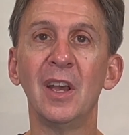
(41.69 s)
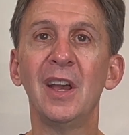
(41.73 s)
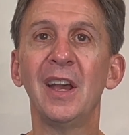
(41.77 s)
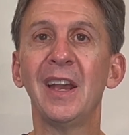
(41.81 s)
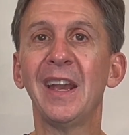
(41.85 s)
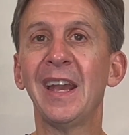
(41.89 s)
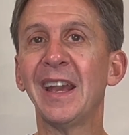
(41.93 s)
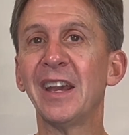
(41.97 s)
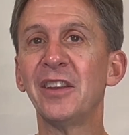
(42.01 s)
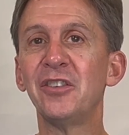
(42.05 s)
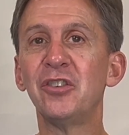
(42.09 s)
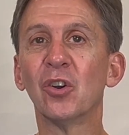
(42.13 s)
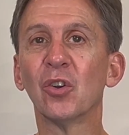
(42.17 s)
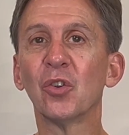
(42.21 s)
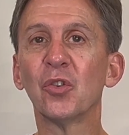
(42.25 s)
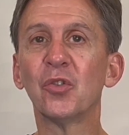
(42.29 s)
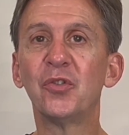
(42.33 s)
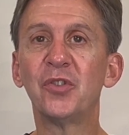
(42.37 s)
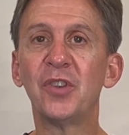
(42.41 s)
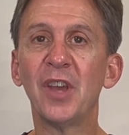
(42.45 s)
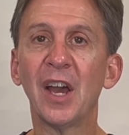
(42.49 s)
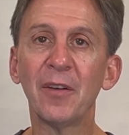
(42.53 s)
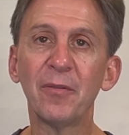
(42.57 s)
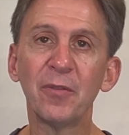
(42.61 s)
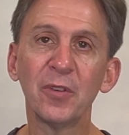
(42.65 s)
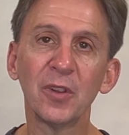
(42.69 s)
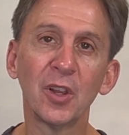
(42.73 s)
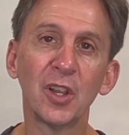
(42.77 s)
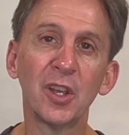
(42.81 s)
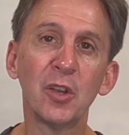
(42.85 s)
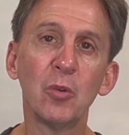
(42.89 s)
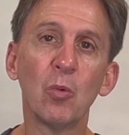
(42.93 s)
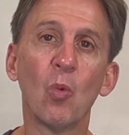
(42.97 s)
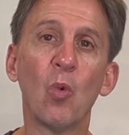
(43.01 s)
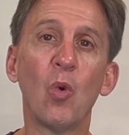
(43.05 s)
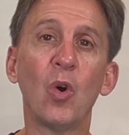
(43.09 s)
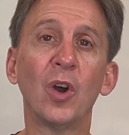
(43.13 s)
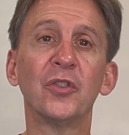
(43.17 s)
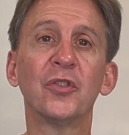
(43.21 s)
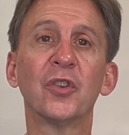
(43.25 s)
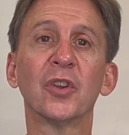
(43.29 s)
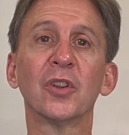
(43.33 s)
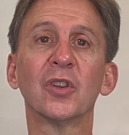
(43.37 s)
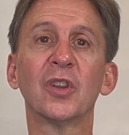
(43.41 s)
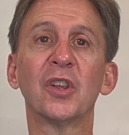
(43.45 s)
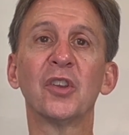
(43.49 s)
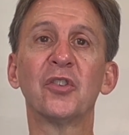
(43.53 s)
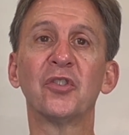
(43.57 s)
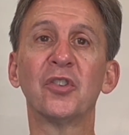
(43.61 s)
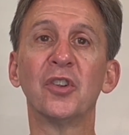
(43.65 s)
And you'll definitely want to
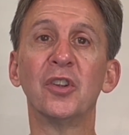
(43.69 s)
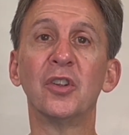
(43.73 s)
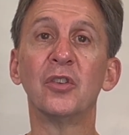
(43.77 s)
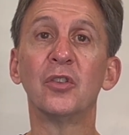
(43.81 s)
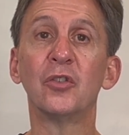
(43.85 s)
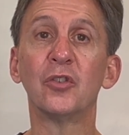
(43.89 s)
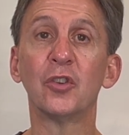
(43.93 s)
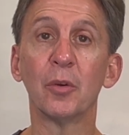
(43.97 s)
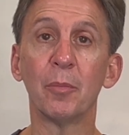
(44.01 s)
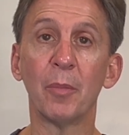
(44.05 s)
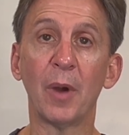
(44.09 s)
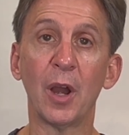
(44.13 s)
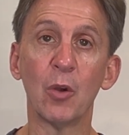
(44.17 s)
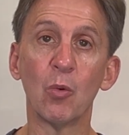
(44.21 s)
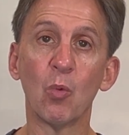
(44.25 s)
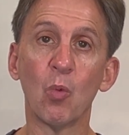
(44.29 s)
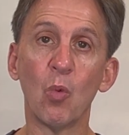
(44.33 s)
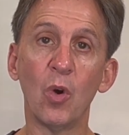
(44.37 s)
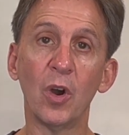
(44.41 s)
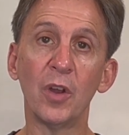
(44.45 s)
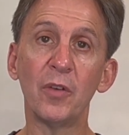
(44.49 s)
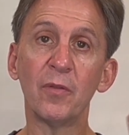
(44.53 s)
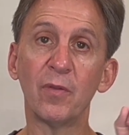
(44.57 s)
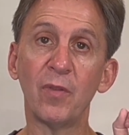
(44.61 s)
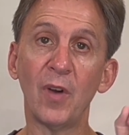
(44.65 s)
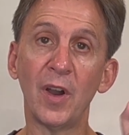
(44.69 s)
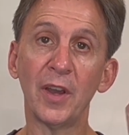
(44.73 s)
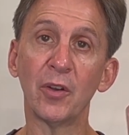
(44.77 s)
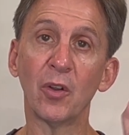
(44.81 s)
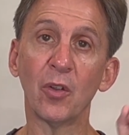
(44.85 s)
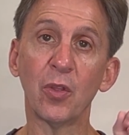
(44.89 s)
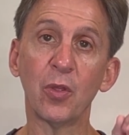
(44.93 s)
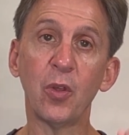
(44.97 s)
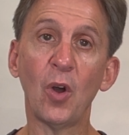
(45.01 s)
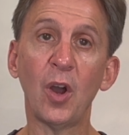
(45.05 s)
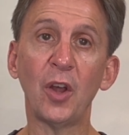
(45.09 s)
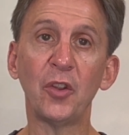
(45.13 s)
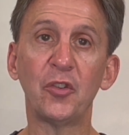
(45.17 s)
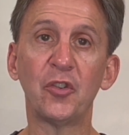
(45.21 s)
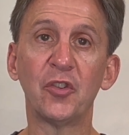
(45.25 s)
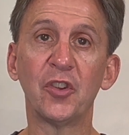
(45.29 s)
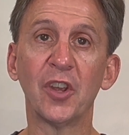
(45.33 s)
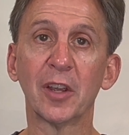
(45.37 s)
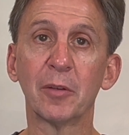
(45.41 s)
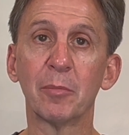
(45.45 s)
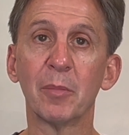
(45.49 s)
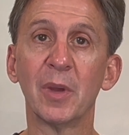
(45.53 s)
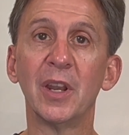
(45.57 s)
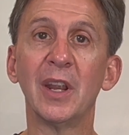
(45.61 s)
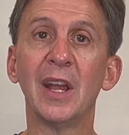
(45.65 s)
listen to my one final thought
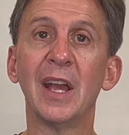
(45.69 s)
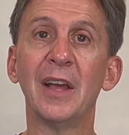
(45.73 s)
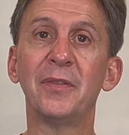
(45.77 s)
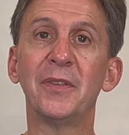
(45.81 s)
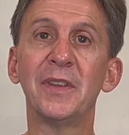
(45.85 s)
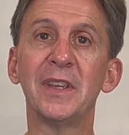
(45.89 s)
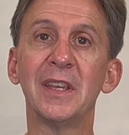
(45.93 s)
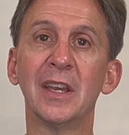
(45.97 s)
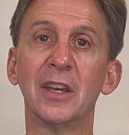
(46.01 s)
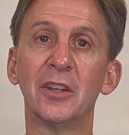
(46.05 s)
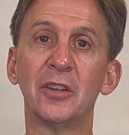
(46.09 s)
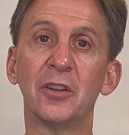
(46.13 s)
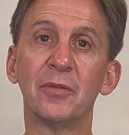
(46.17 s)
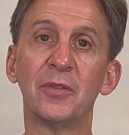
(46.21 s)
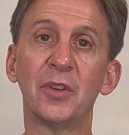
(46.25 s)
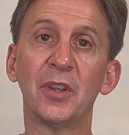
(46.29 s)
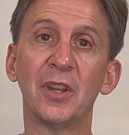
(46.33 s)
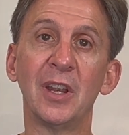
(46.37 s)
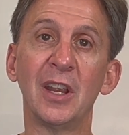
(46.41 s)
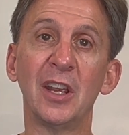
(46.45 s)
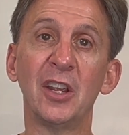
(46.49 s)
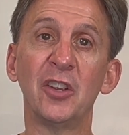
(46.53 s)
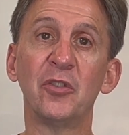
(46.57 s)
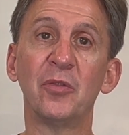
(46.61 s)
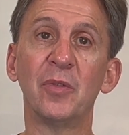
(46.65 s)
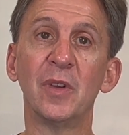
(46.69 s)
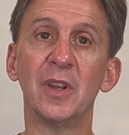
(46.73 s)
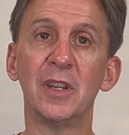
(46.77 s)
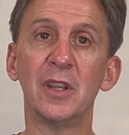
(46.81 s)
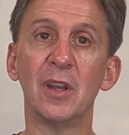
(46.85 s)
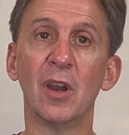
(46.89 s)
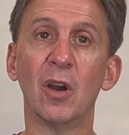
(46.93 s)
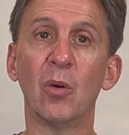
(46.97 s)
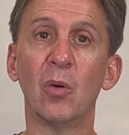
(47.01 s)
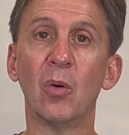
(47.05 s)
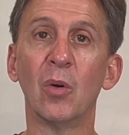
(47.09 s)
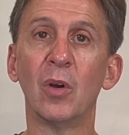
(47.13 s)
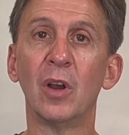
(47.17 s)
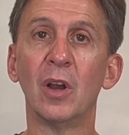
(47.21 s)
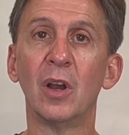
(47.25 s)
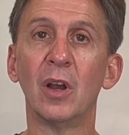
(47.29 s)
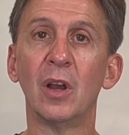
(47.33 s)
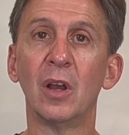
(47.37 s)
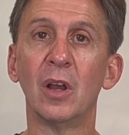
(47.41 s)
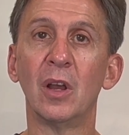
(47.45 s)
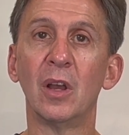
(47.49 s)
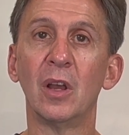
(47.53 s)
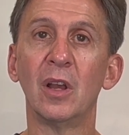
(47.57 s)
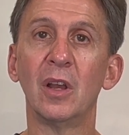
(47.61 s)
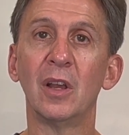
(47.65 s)
segment at the end of today's video.
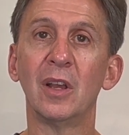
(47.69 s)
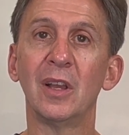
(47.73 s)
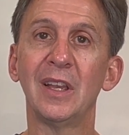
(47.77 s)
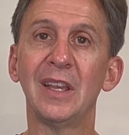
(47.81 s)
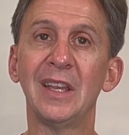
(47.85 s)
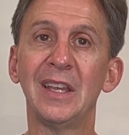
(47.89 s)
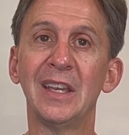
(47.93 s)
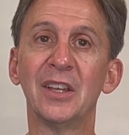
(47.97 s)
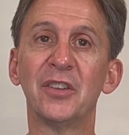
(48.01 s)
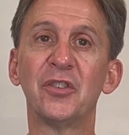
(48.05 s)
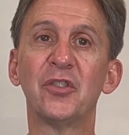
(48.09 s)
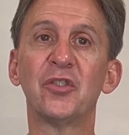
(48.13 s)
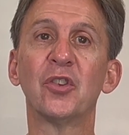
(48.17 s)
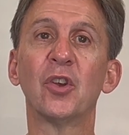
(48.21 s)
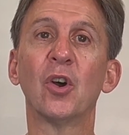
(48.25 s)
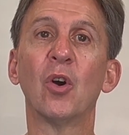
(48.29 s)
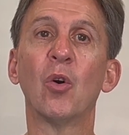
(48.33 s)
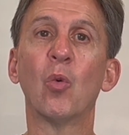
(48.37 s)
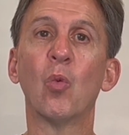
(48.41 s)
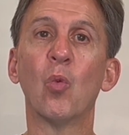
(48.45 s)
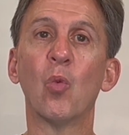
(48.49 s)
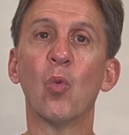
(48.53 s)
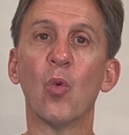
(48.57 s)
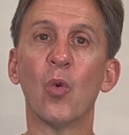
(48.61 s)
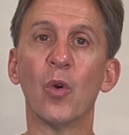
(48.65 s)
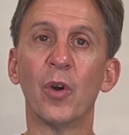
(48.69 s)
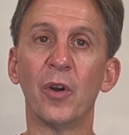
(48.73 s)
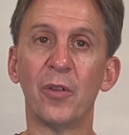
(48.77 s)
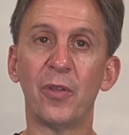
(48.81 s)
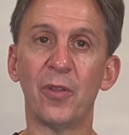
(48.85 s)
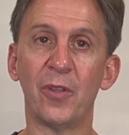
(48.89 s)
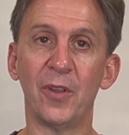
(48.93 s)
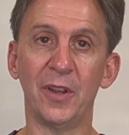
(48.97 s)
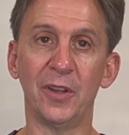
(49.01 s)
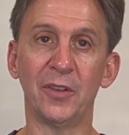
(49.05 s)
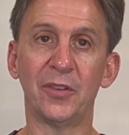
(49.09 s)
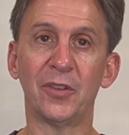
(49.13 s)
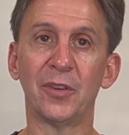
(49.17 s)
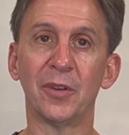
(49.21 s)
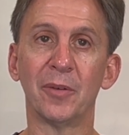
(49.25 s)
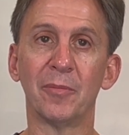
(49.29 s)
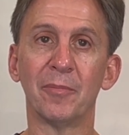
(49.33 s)
It's worth it.